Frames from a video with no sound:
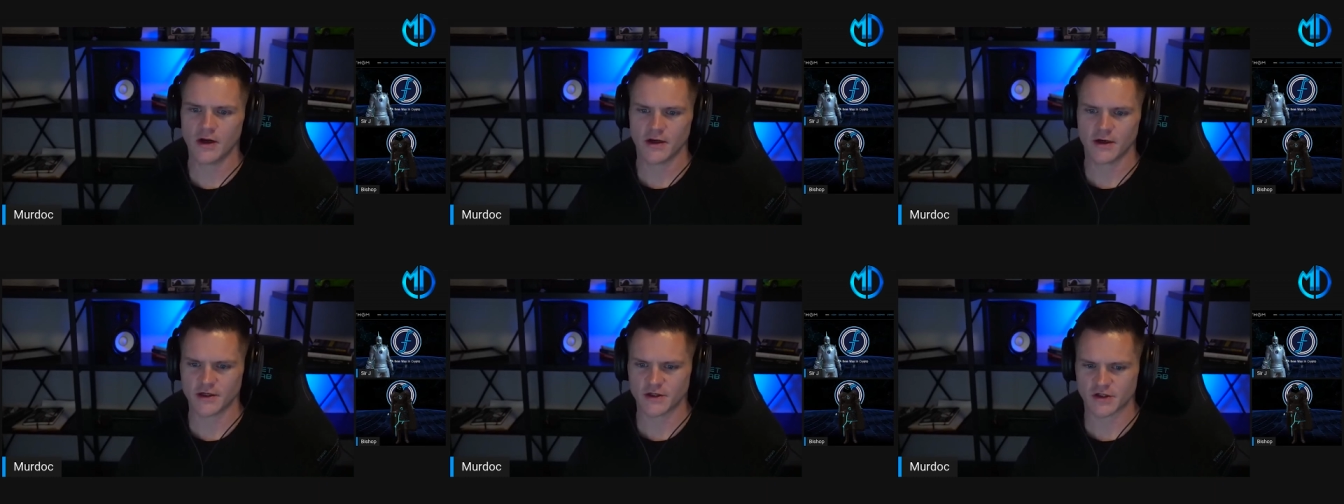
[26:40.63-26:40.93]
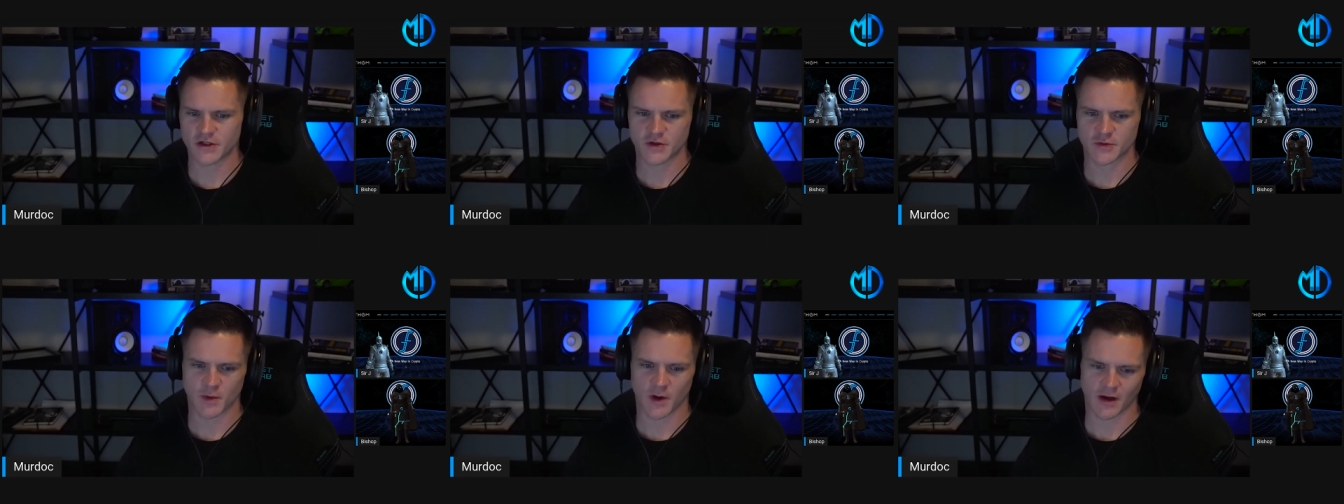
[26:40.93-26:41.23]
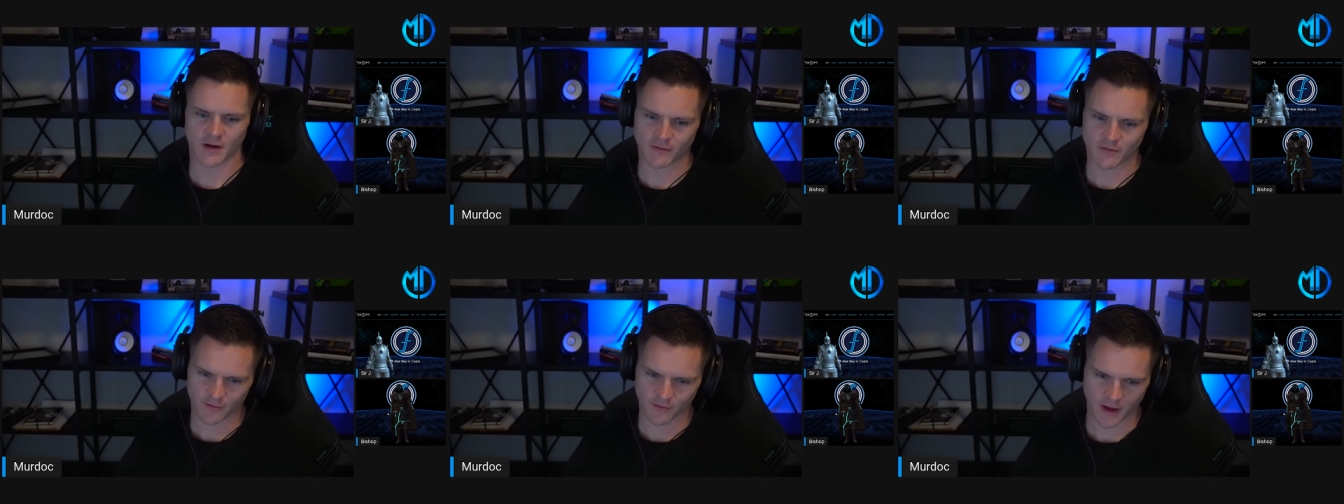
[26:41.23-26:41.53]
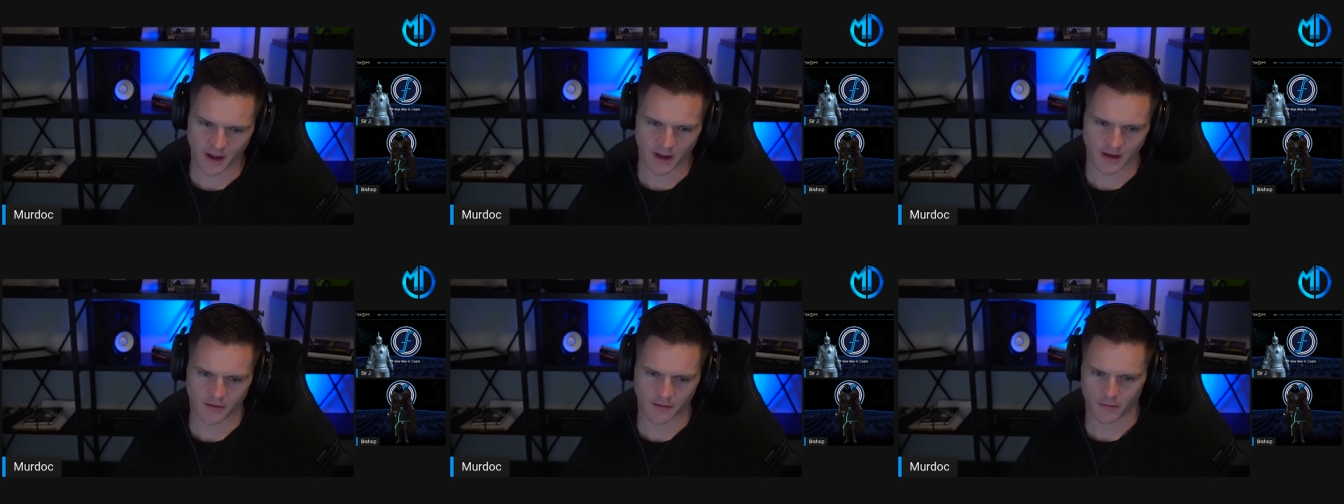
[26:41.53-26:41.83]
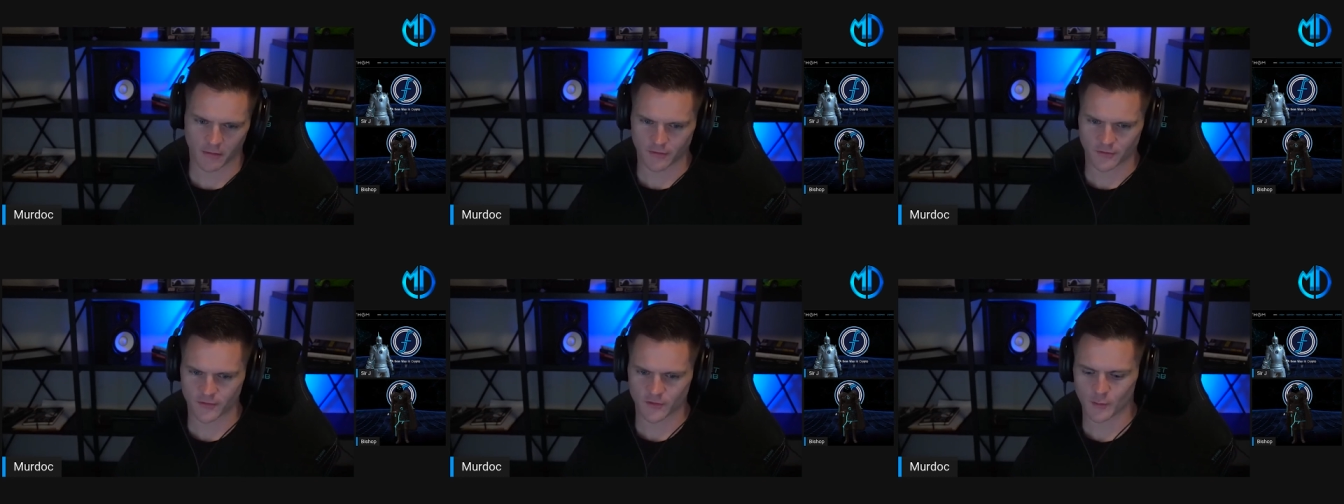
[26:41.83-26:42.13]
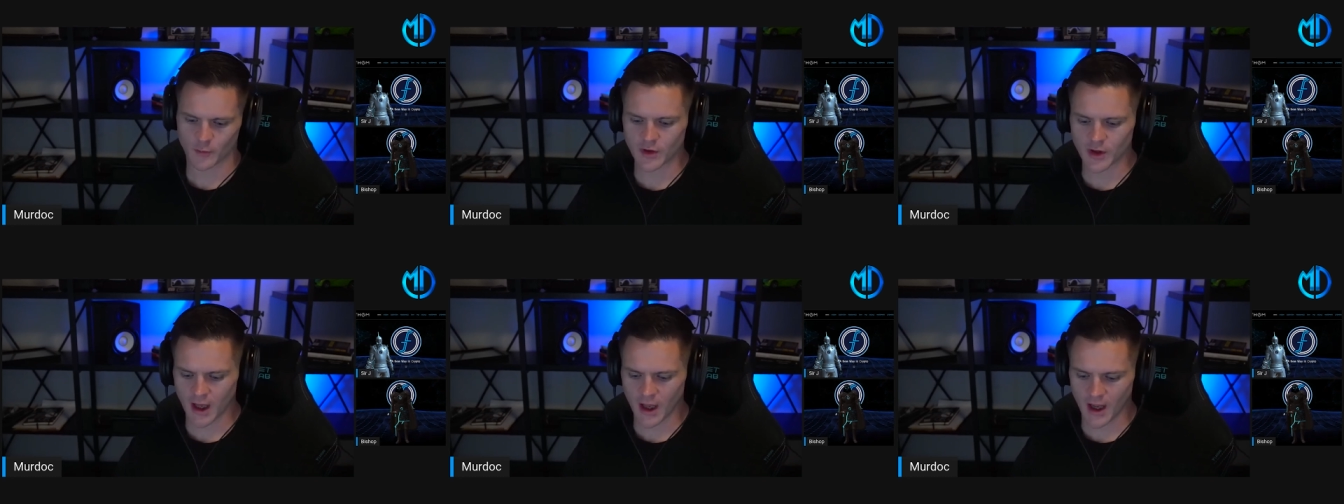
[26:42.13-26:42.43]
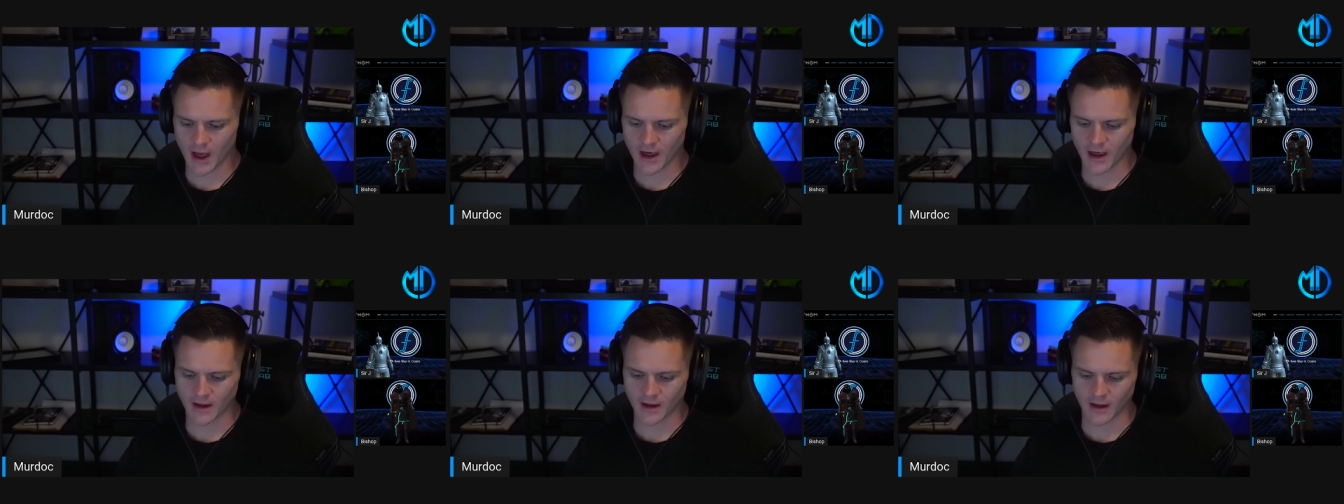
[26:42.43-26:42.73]
is just by inflating their own
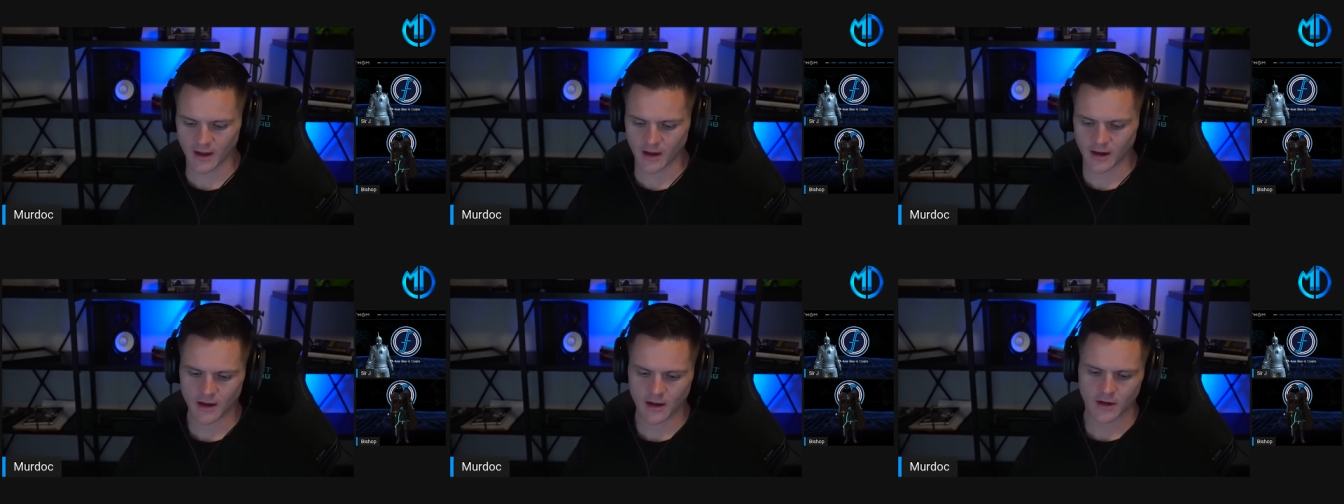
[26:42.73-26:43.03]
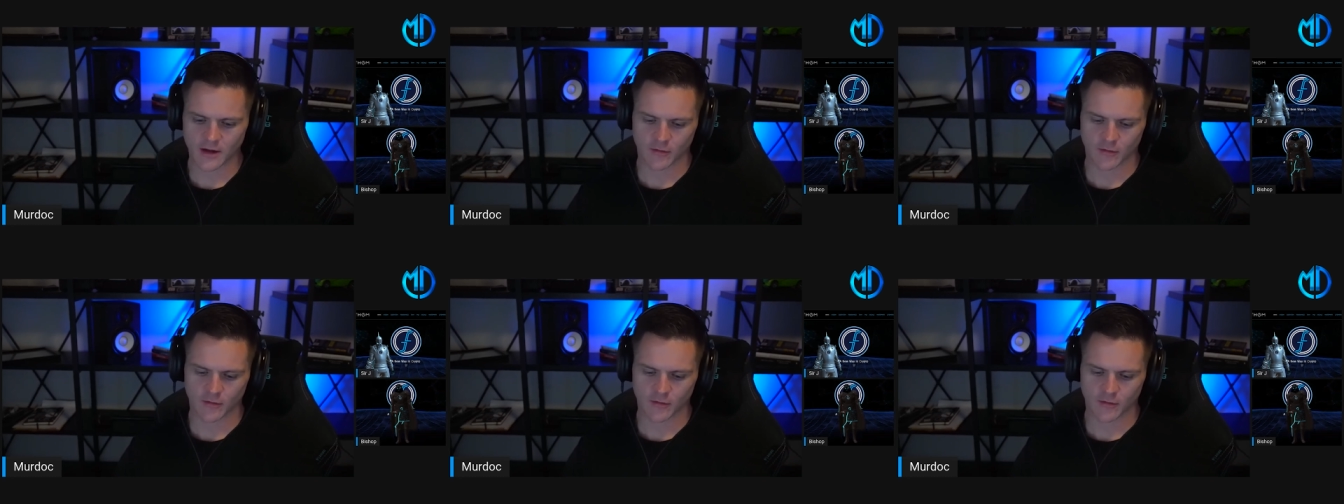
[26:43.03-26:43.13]
supply and then